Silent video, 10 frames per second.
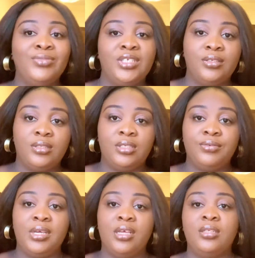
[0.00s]
so
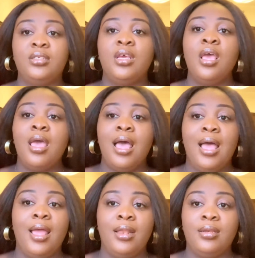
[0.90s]
serious
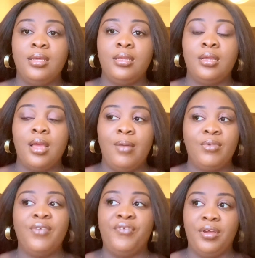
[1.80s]
and i'm
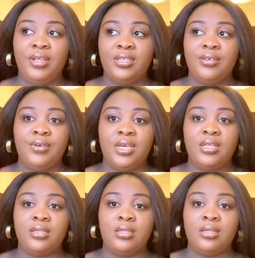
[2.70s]
going for a
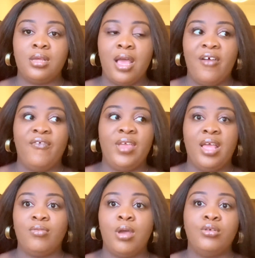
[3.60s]
serious outfit
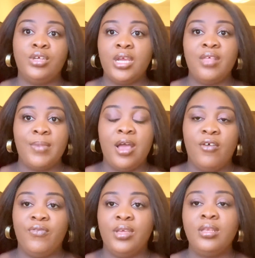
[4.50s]
as well i'll show you guys my
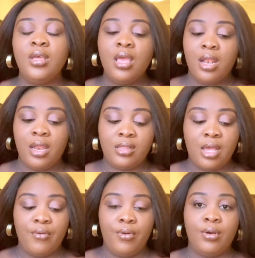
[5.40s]
outfit later
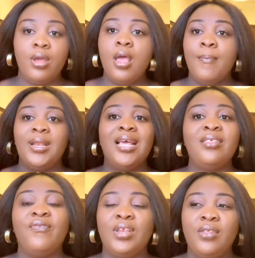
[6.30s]
on but that's
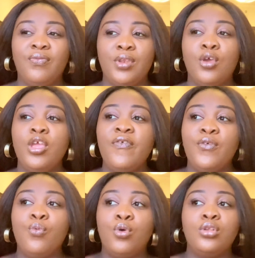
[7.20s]
it for this video if you
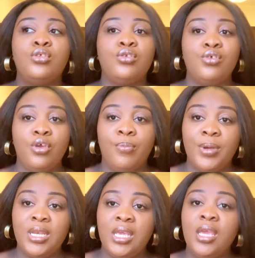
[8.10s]
want to do your
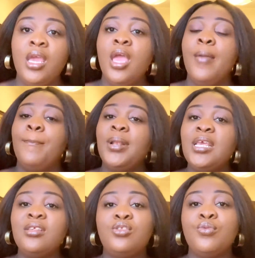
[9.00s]
body
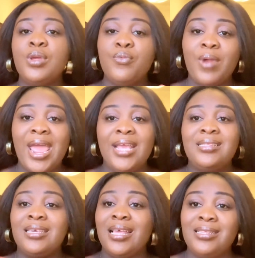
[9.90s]
please do it
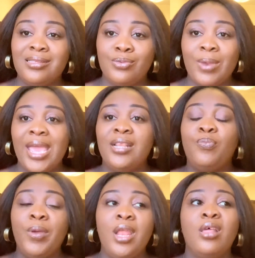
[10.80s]
right get it right
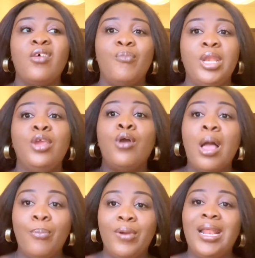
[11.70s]
pay a lot of money go
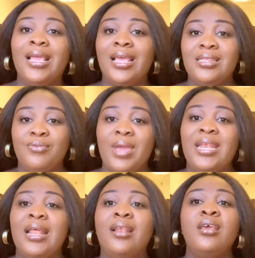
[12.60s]
abroad and get it right
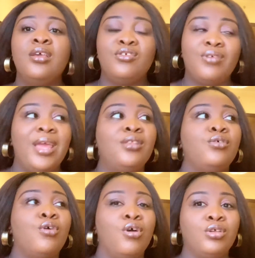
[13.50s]
and trying to
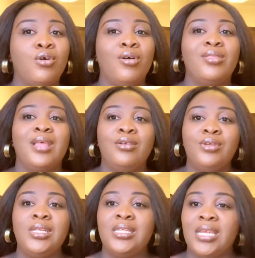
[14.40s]
cut costs and
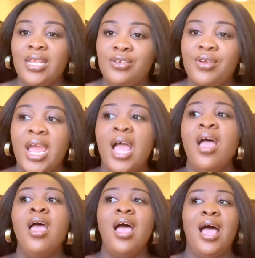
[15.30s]
doing it in nigeria
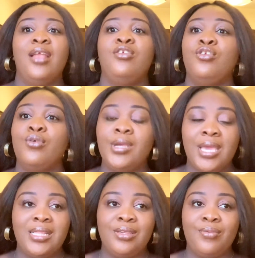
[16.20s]
and you don't
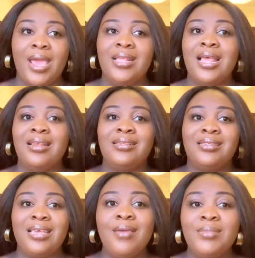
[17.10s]
get it right at the
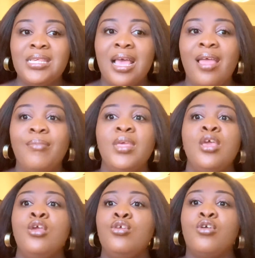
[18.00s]
same time
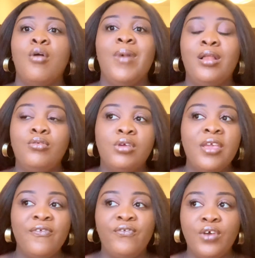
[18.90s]
you come out
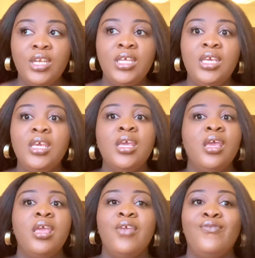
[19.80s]
looking funny
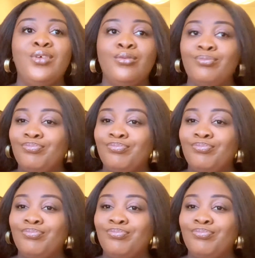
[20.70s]
if you